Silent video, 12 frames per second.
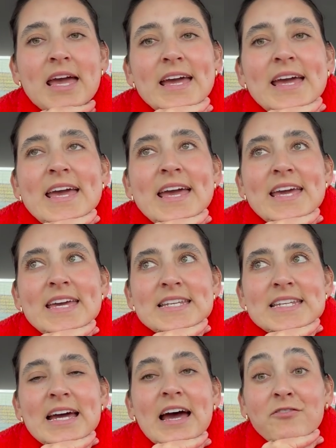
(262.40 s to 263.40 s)

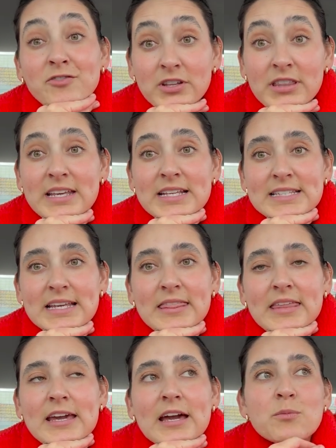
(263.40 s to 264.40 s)
And after this, I
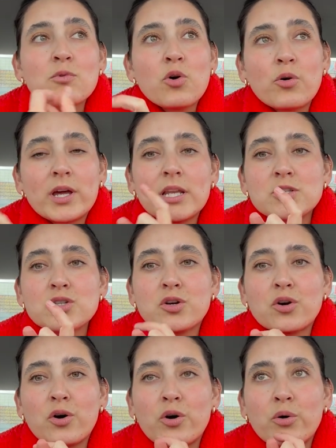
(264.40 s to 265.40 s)
think I'm going to
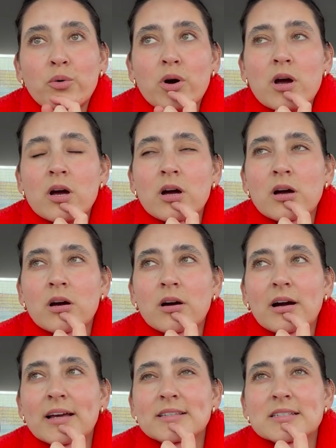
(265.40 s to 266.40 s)
go,
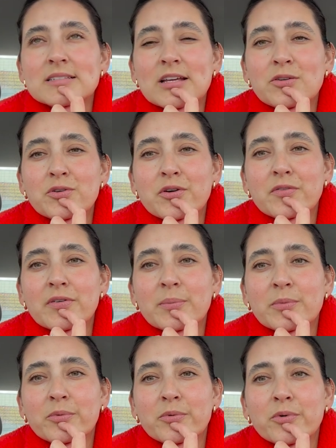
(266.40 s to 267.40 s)
it's because I don't know if
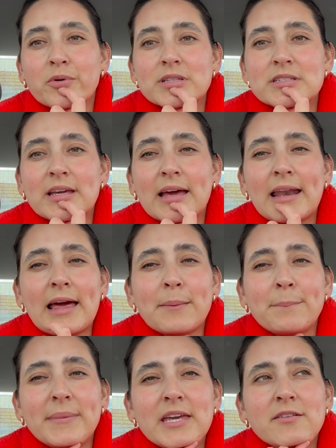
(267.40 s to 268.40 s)
I'm going to get like
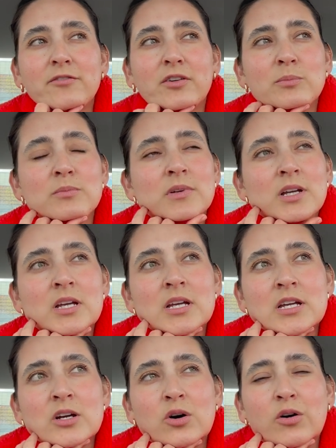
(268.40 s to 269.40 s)
meat from
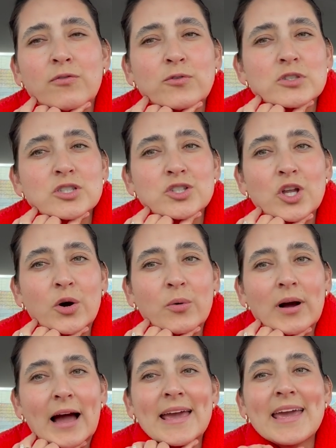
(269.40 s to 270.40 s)
Whole Foods. No,
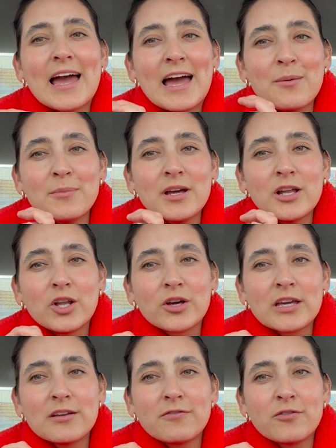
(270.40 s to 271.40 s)
I am
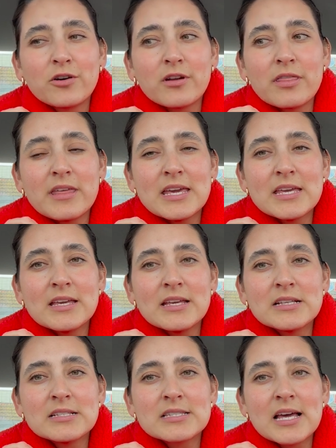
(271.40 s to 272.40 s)
looking for
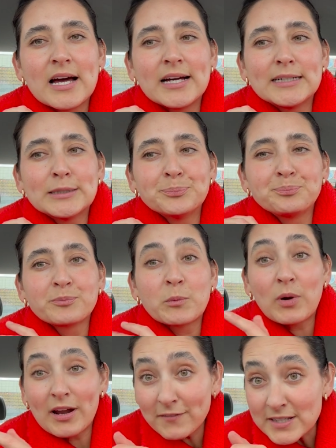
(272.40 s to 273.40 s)
these
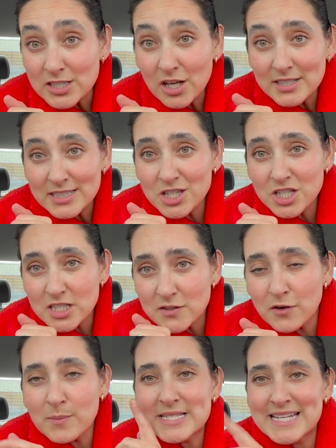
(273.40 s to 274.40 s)
breakfast sausages
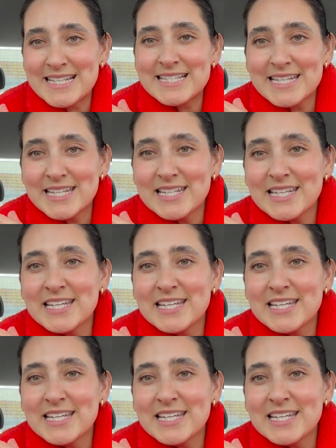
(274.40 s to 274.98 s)
from Tenten.